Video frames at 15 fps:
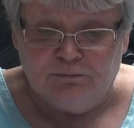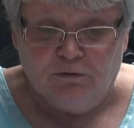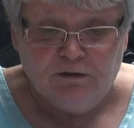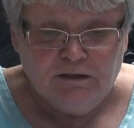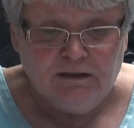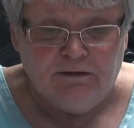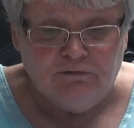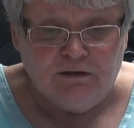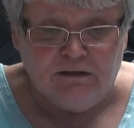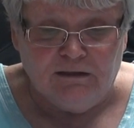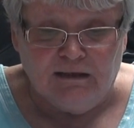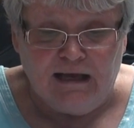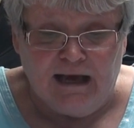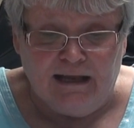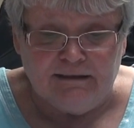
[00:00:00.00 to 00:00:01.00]
want to give you a
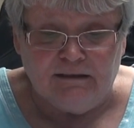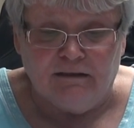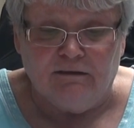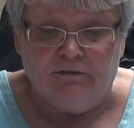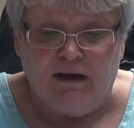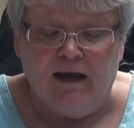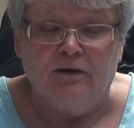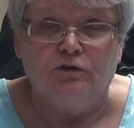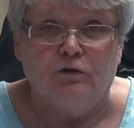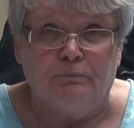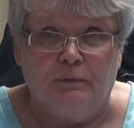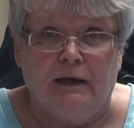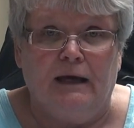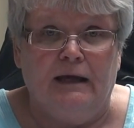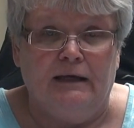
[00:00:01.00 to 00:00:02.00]
little idea of how you're
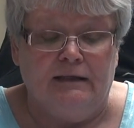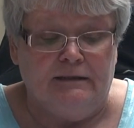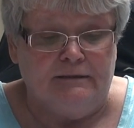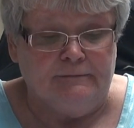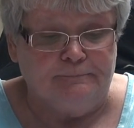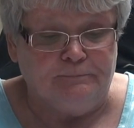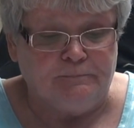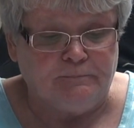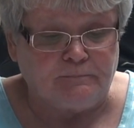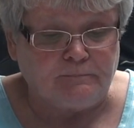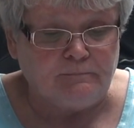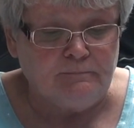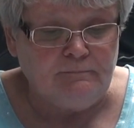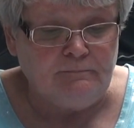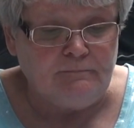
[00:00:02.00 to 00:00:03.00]
paid.
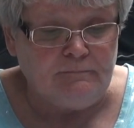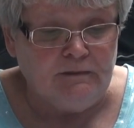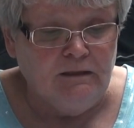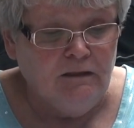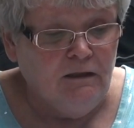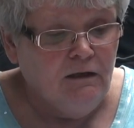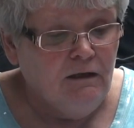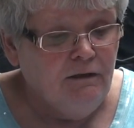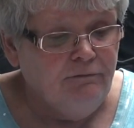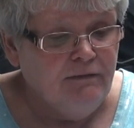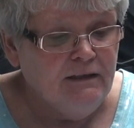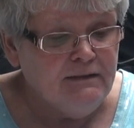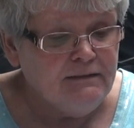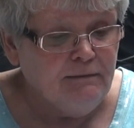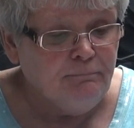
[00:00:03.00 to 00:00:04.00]

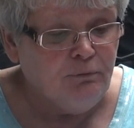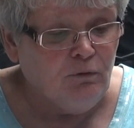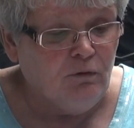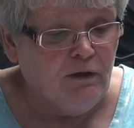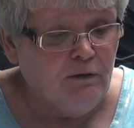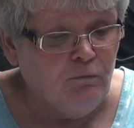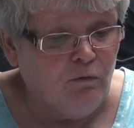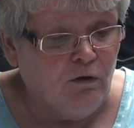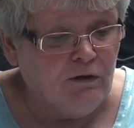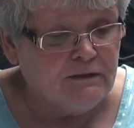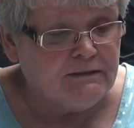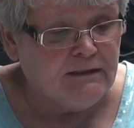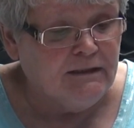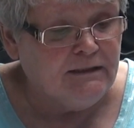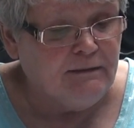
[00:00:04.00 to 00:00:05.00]
This employee
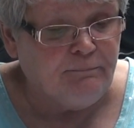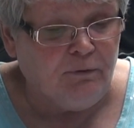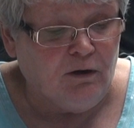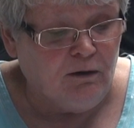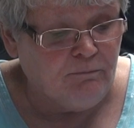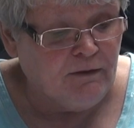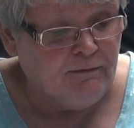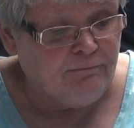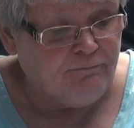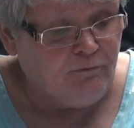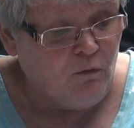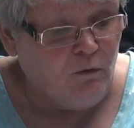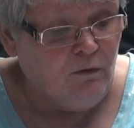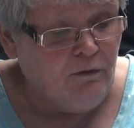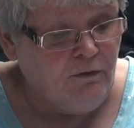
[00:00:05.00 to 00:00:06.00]
works in department
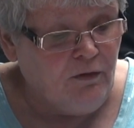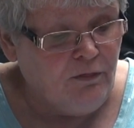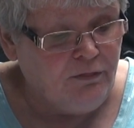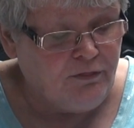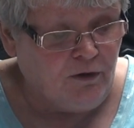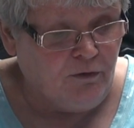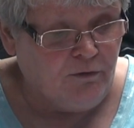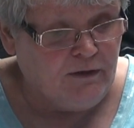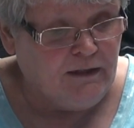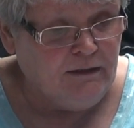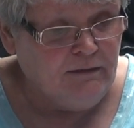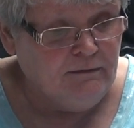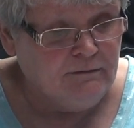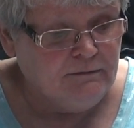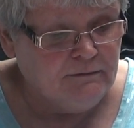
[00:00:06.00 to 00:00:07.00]

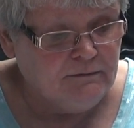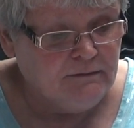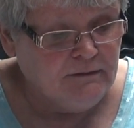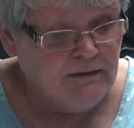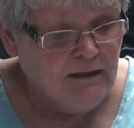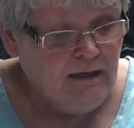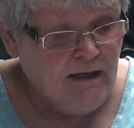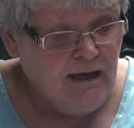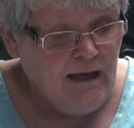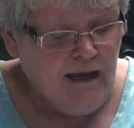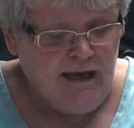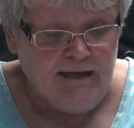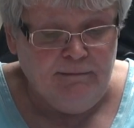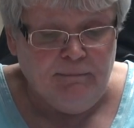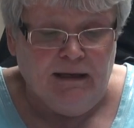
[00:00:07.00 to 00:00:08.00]
430,
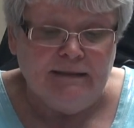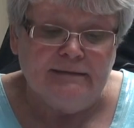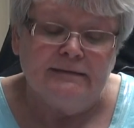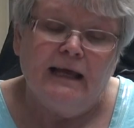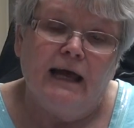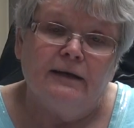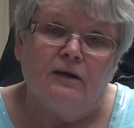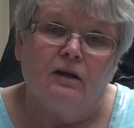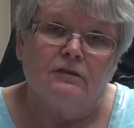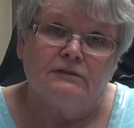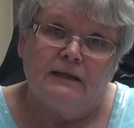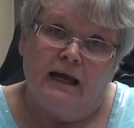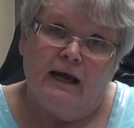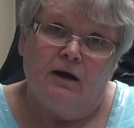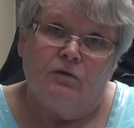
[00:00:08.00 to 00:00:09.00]
and he makes $9
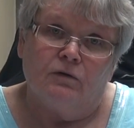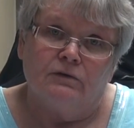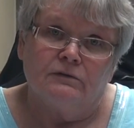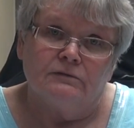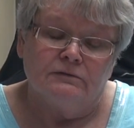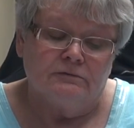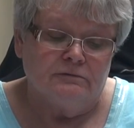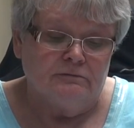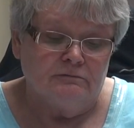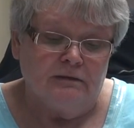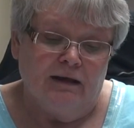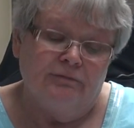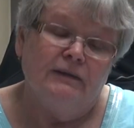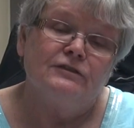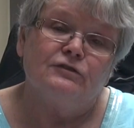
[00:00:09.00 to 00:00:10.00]
an hour.
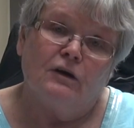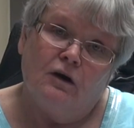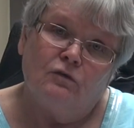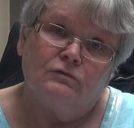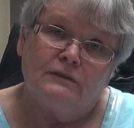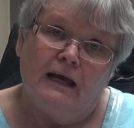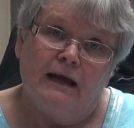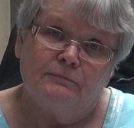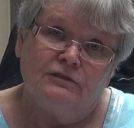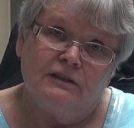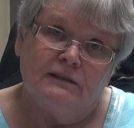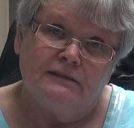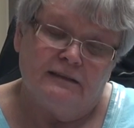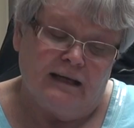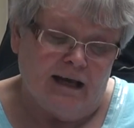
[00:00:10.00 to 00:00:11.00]
And these are old
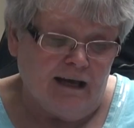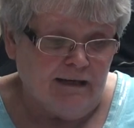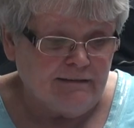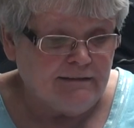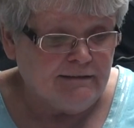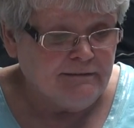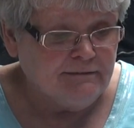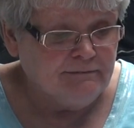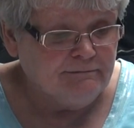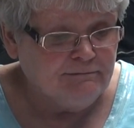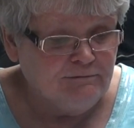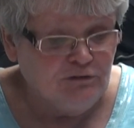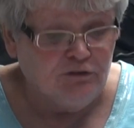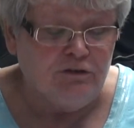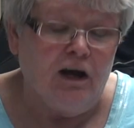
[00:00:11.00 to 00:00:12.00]
timesheets, guys.
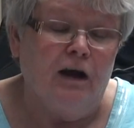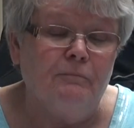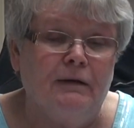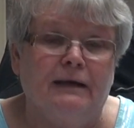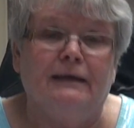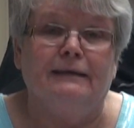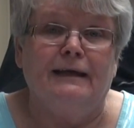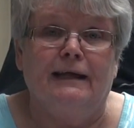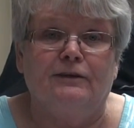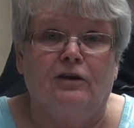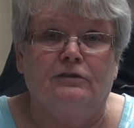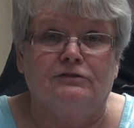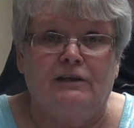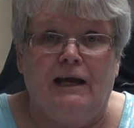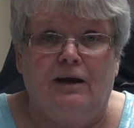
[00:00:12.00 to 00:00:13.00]
You're not making $9
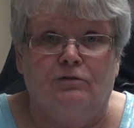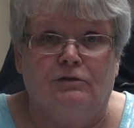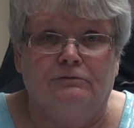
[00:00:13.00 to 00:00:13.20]
an hour.